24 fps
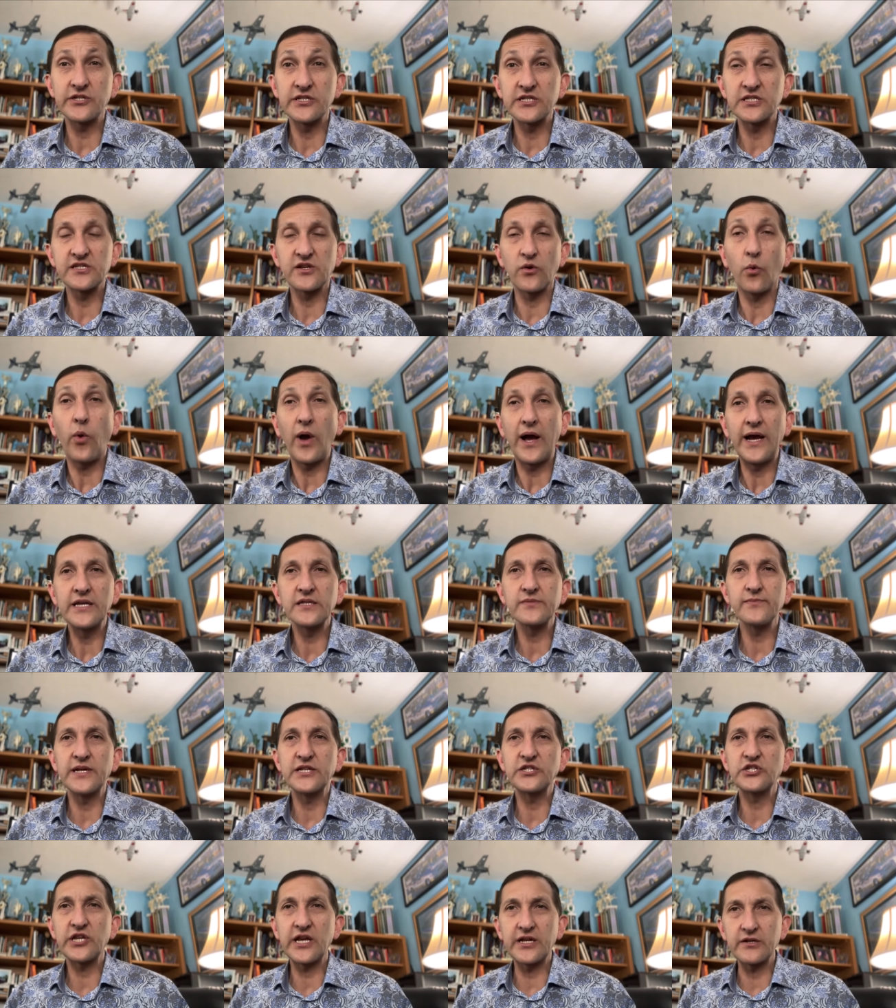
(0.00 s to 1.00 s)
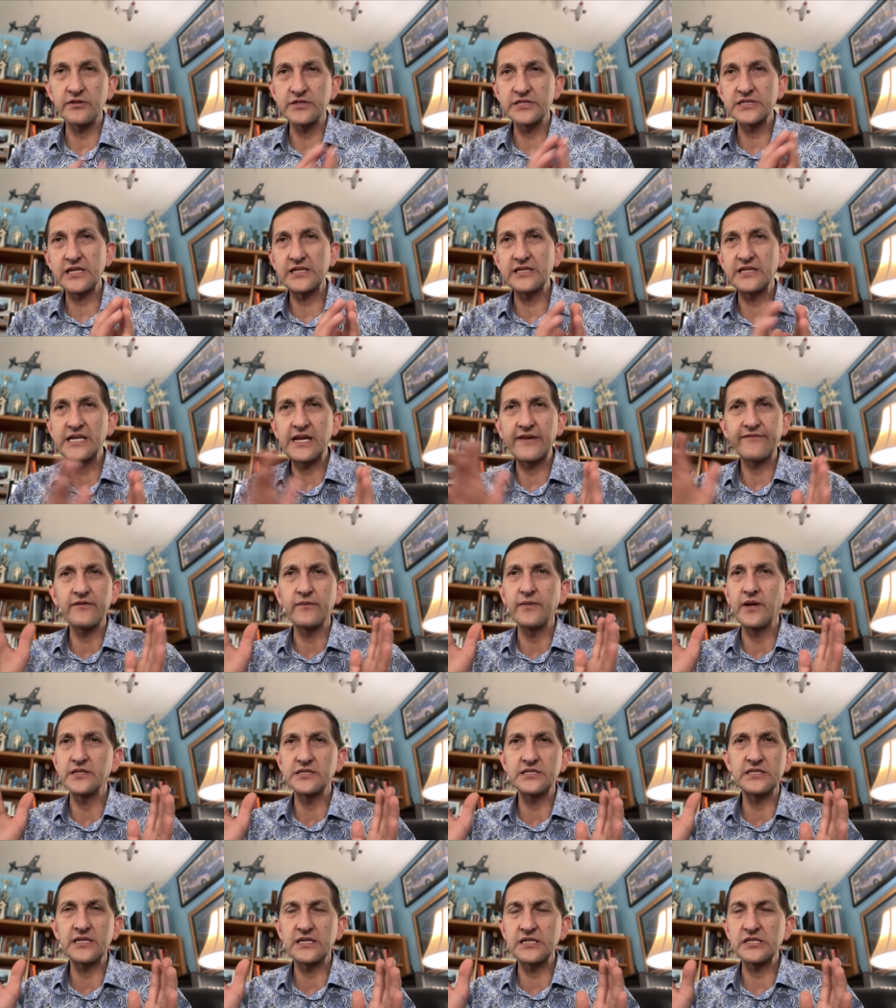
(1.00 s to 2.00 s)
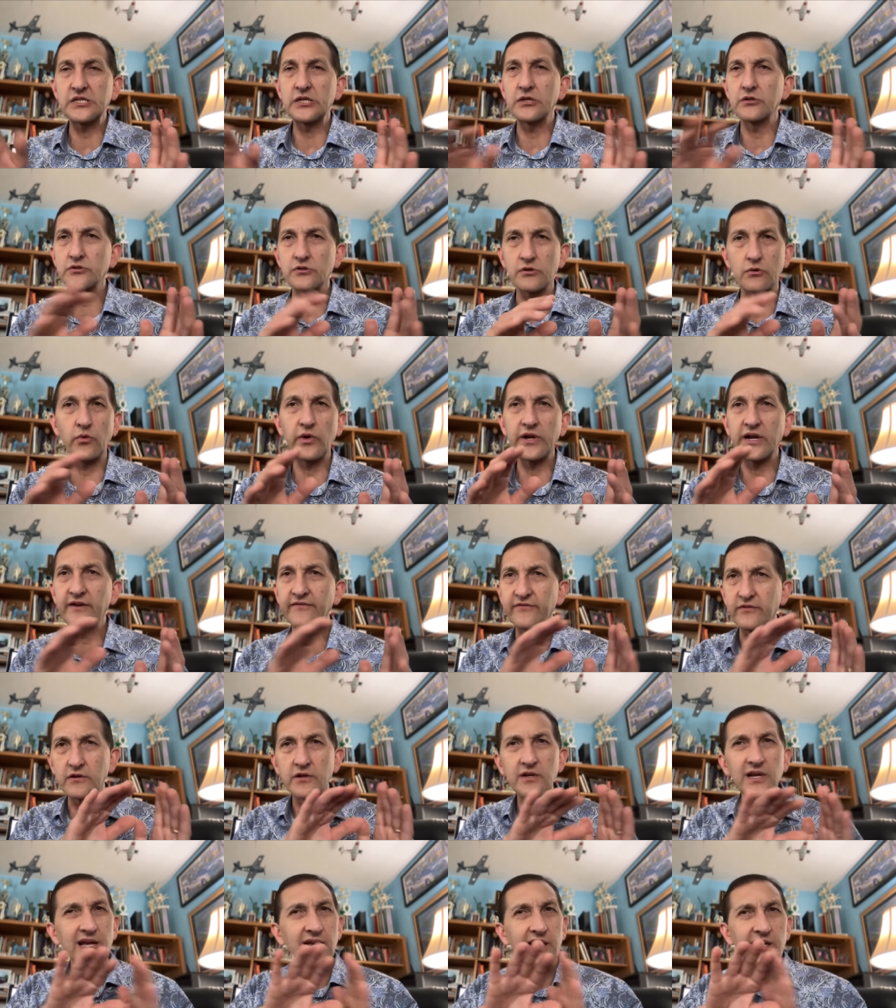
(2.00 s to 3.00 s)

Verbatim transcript: as to why is my channel suddenly, after about six years or whatever,